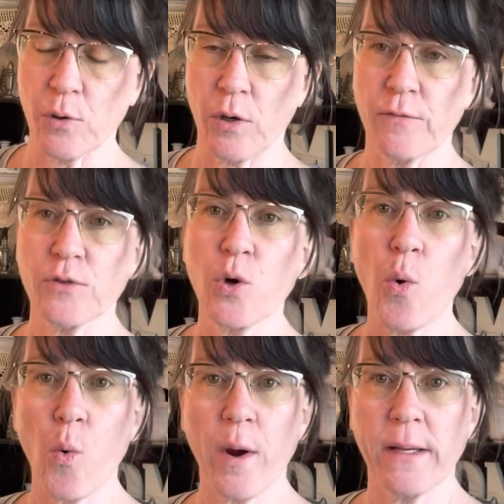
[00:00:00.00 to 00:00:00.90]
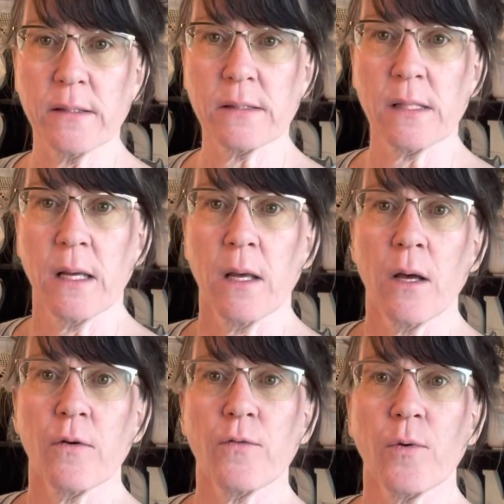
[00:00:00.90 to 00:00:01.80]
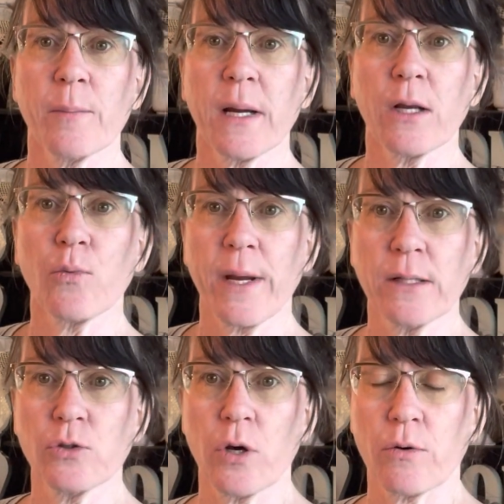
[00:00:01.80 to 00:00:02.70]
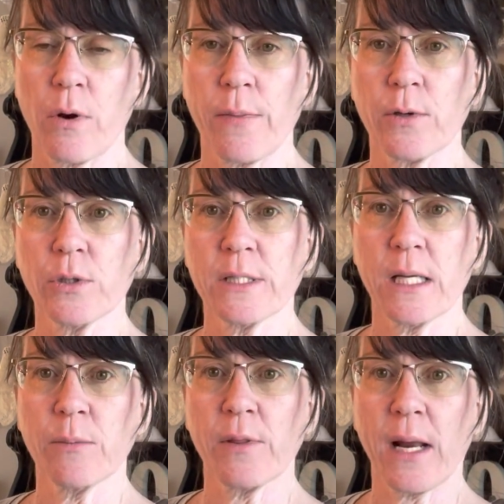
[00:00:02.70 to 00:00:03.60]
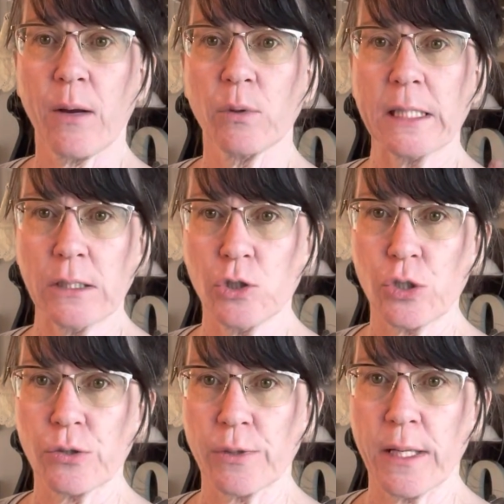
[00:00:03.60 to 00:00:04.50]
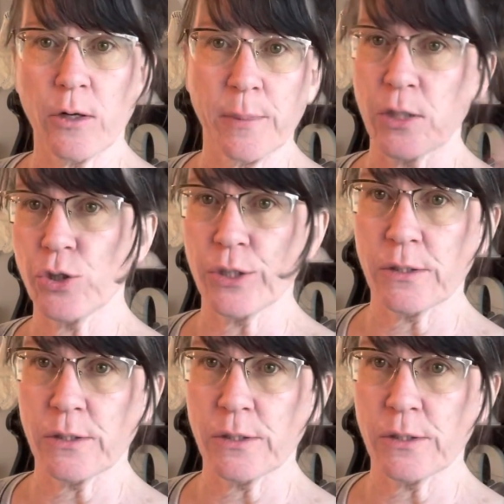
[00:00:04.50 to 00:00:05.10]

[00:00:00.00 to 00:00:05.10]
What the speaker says: of toys for my granddaughter on the good table that I will insert here because she's